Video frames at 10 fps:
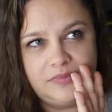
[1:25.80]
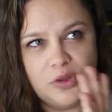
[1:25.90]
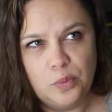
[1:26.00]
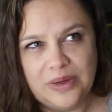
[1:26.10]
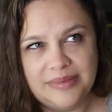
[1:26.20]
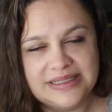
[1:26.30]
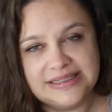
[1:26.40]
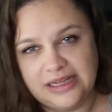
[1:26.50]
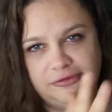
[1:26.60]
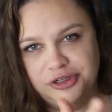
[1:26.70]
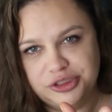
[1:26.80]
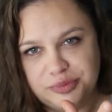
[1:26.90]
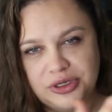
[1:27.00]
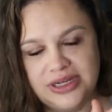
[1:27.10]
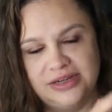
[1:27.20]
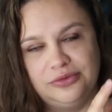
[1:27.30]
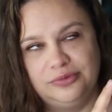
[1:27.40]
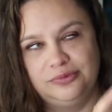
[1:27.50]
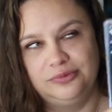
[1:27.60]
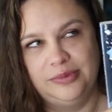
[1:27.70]
Women's Suffrage book.
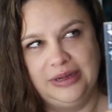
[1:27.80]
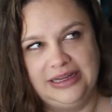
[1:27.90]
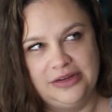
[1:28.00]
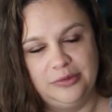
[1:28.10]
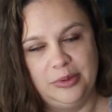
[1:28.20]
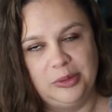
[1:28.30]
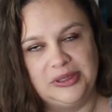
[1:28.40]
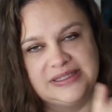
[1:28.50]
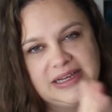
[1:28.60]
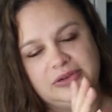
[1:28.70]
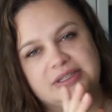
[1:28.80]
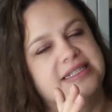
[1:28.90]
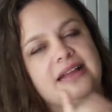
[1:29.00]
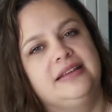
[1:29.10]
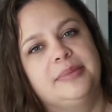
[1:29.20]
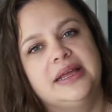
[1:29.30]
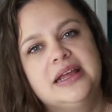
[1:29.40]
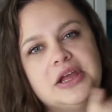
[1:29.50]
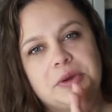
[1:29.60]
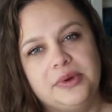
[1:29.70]
I can't remember the title exactly, but
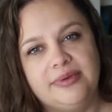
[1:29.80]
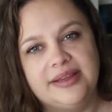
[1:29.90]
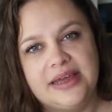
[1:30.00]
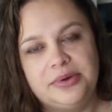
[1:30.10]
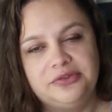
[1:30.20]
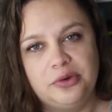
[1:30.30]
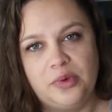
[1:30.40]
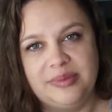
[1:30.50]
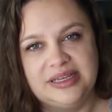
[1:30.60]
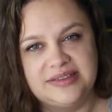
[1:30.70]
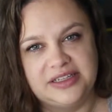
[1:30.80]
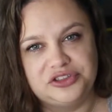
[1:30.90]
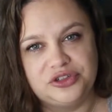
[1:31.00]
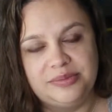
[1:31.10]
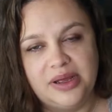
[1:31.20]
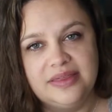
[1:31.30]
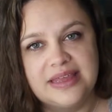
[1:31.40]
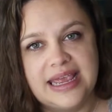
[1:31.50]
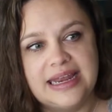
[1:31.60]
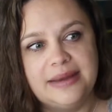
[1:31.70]
we read that one for Women's History
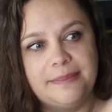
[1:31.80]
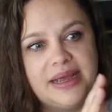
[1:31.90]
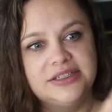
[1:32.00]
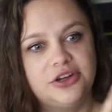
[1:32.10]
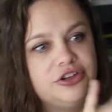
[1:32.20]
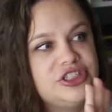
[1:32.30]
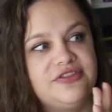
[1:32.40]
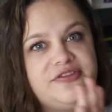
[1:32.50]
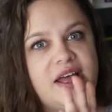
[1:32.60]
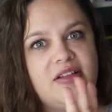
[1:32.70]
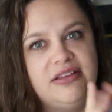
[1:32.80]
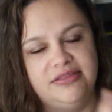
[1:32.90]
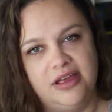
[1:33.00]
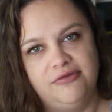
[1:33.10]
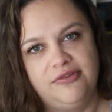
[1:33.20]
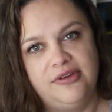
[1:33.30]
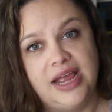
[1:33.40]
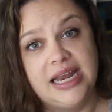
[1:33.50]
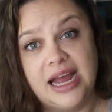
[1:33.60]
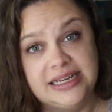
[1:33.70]
Month, and my daughter just fell in love,
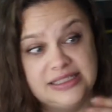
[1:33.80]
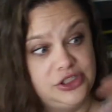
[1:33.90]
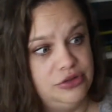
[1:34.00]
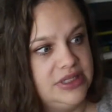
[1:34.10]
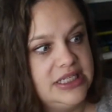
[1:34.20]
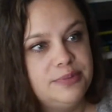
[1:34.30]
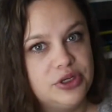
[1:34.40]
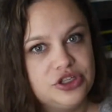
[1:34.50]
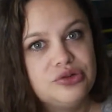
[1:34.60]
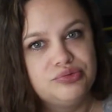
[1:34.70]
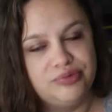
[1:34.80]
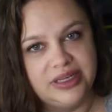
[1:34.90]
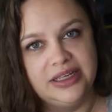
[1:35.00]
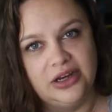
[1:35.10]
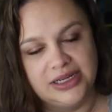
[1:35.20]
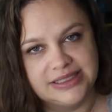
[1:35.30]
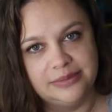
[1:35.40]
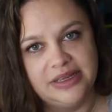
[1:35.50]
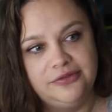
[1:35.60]
and I did too. These books are really awesome.